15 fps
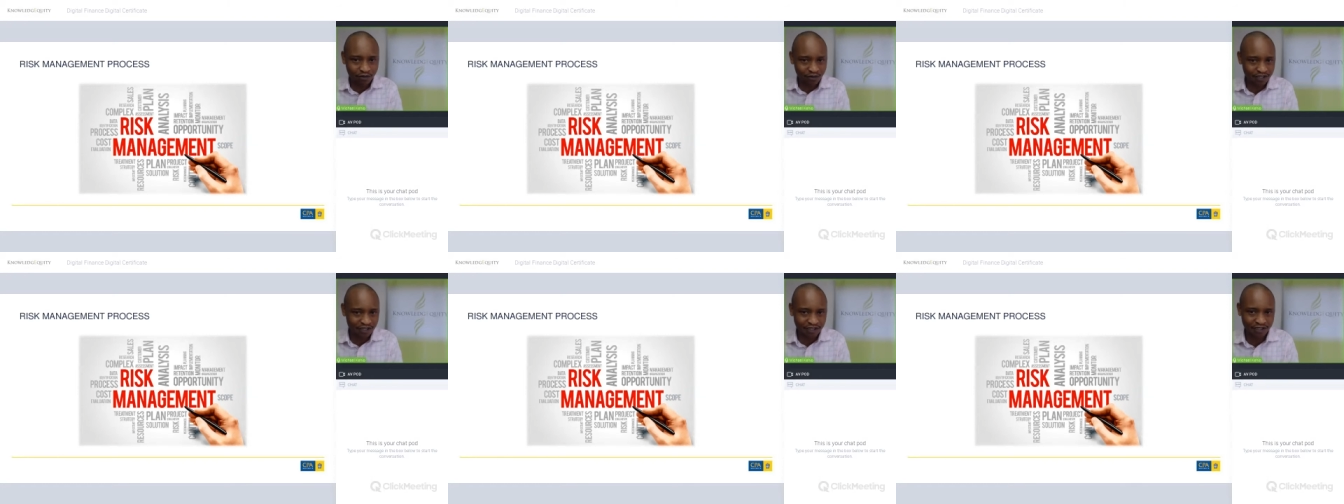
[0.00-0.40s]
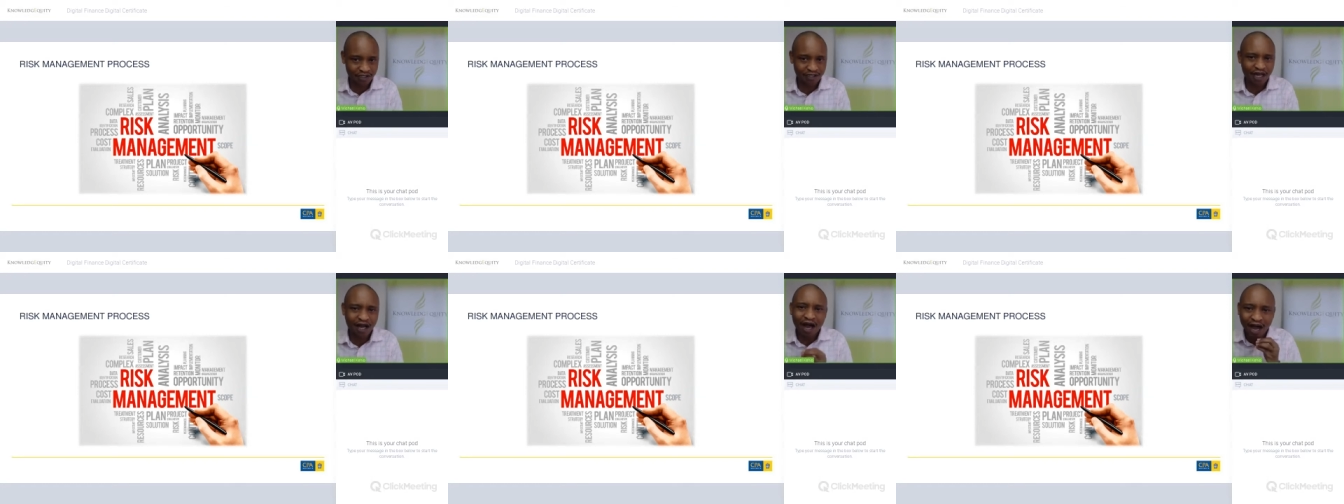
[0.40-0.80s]

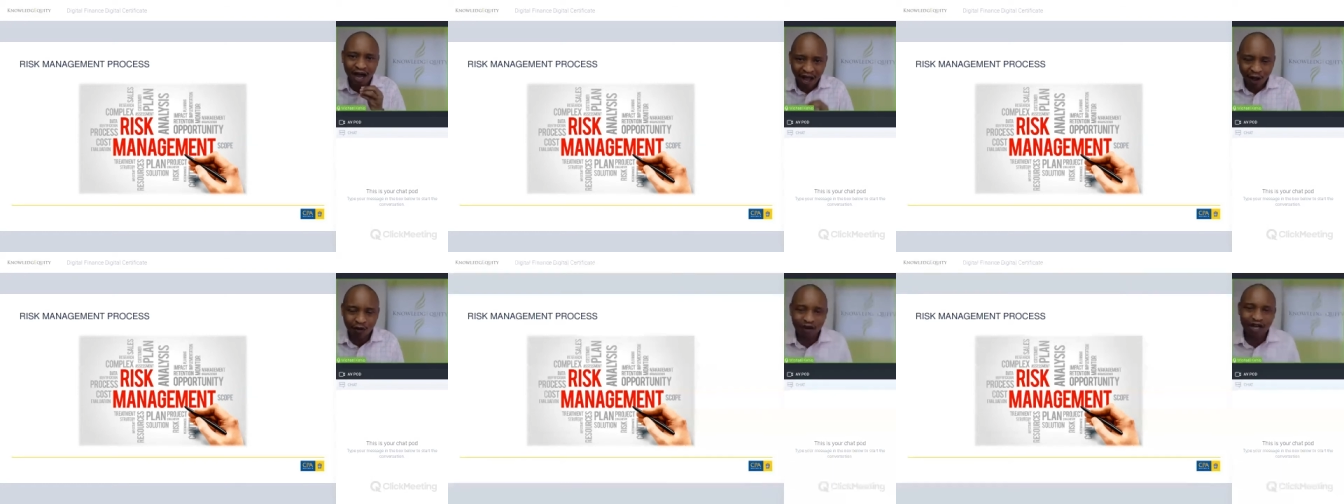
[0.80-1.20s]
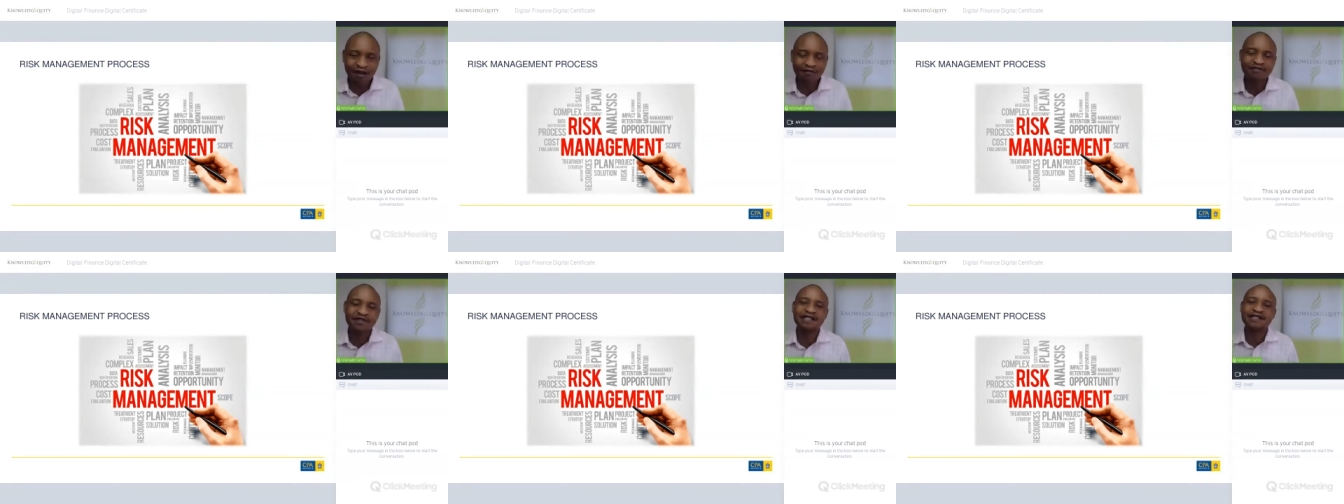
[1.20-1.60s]
processes? How
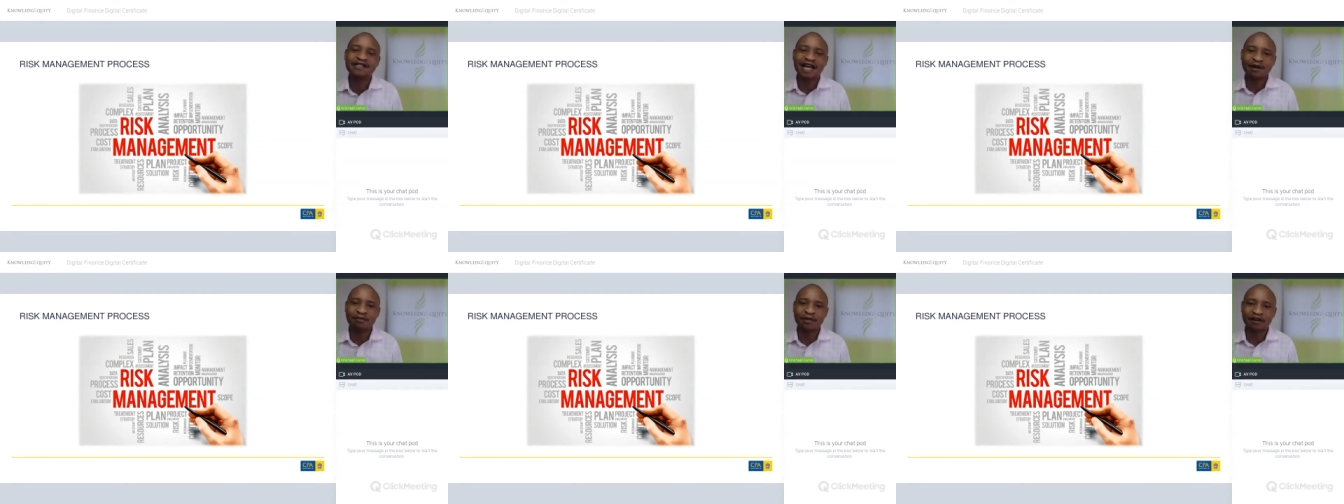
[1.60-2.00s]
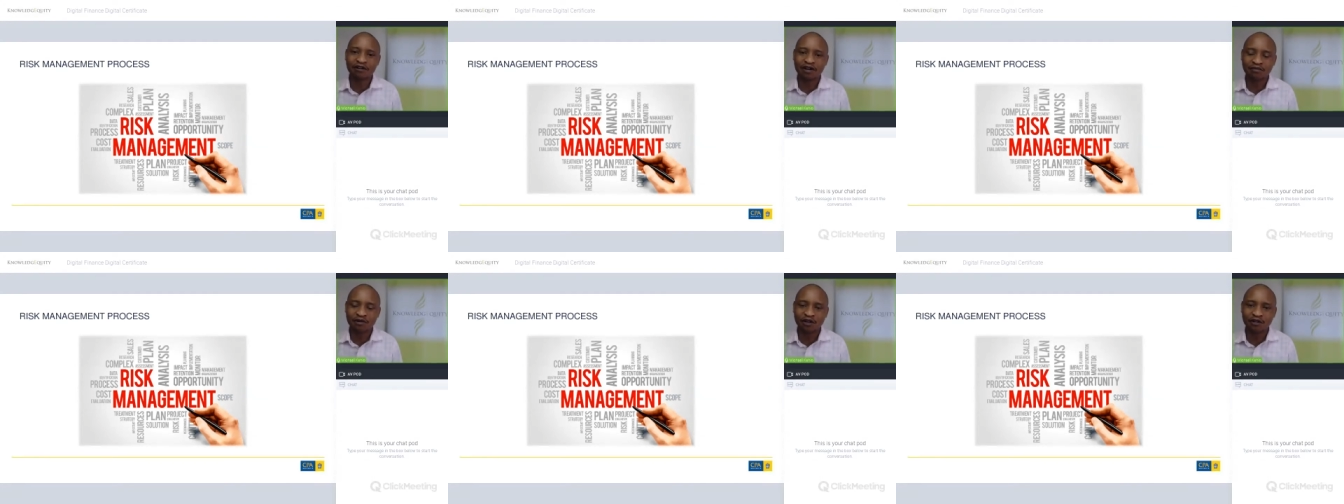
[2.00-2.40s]
come these cyber
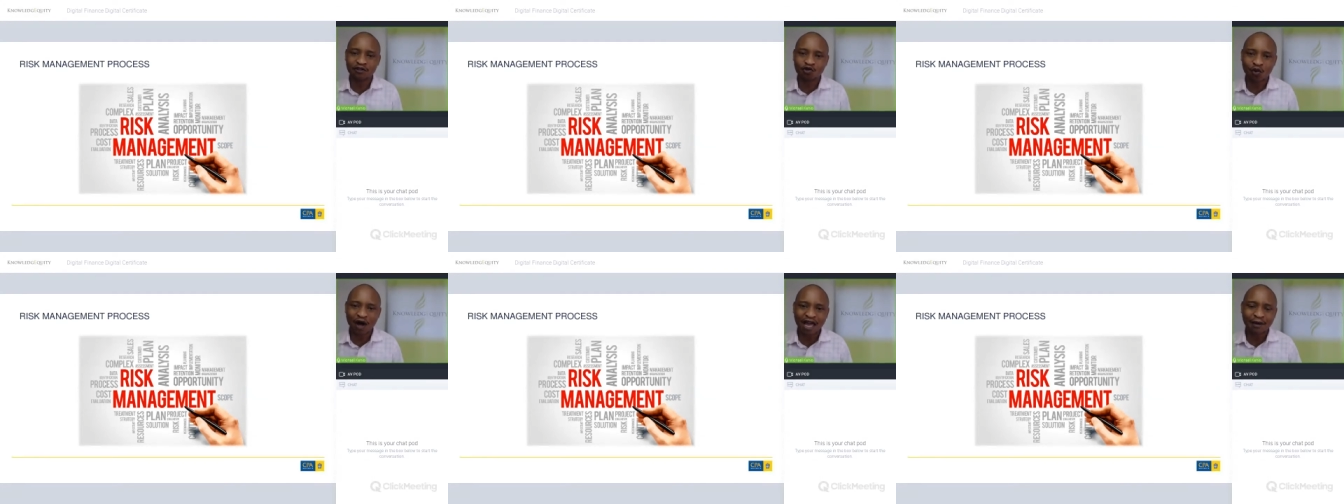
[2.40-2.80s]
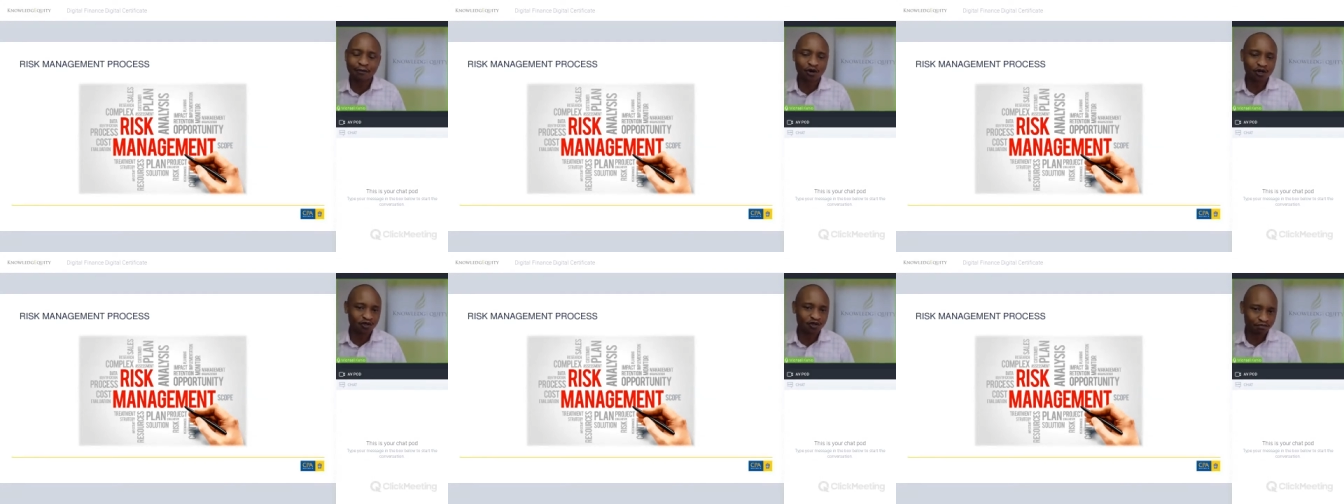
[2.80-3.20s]
criminals were
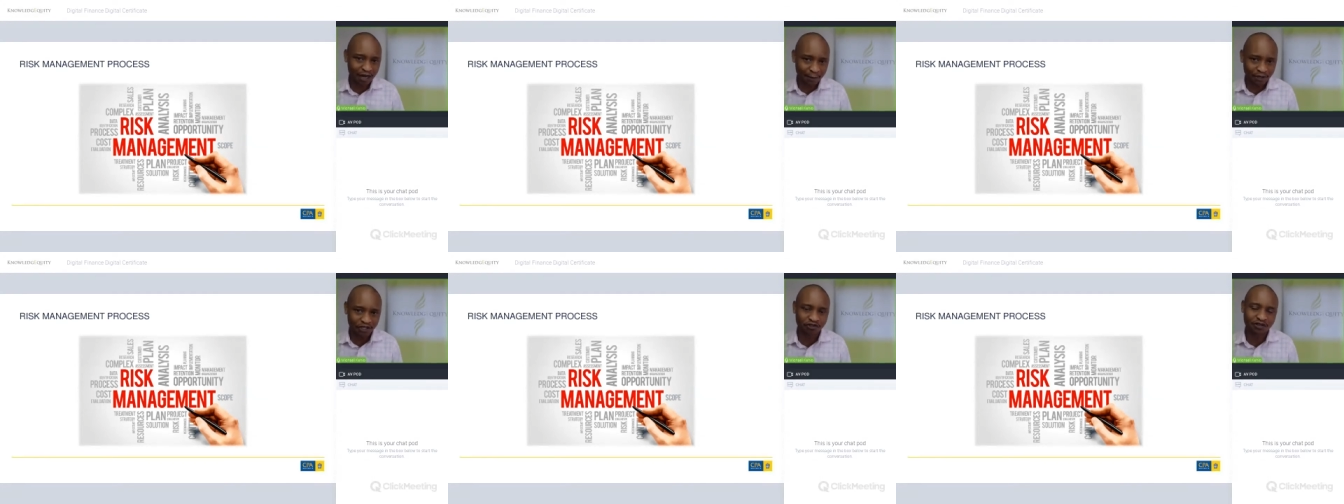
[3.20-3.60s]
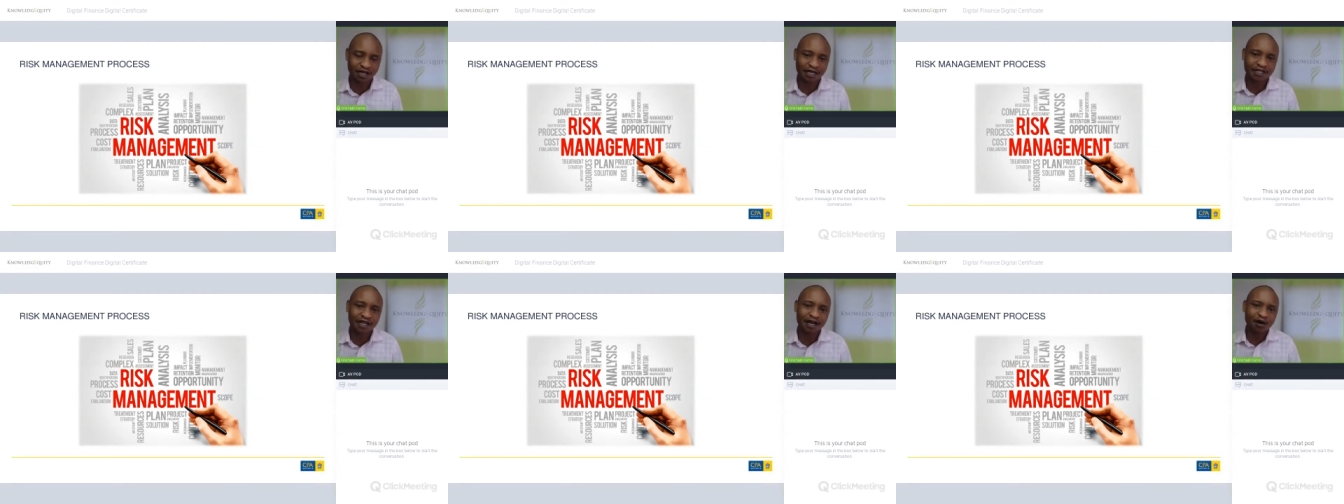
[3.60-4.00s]
able to
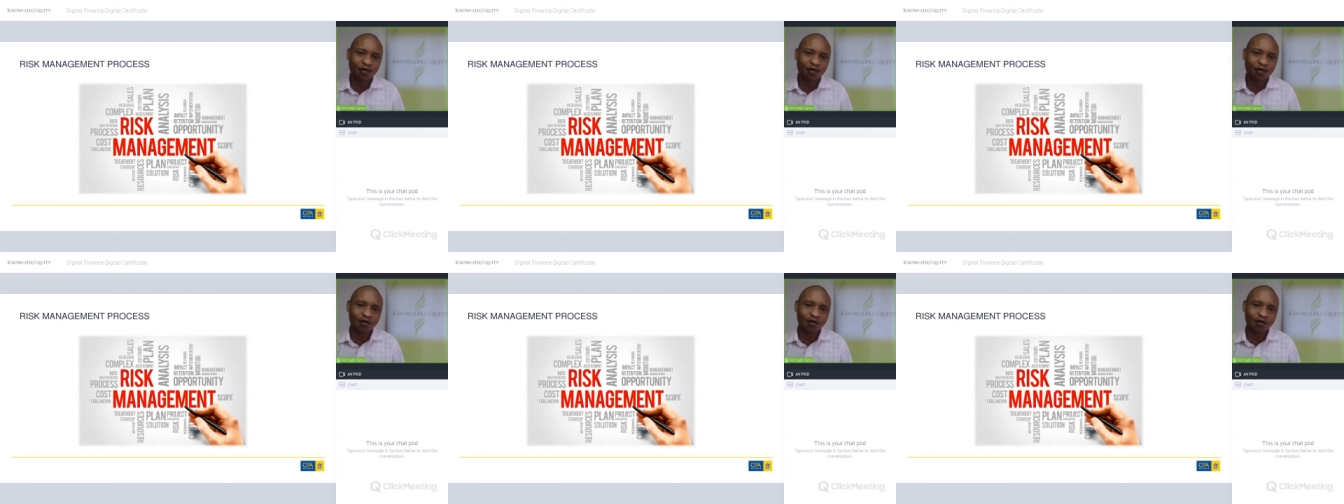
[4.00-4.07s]
penetrate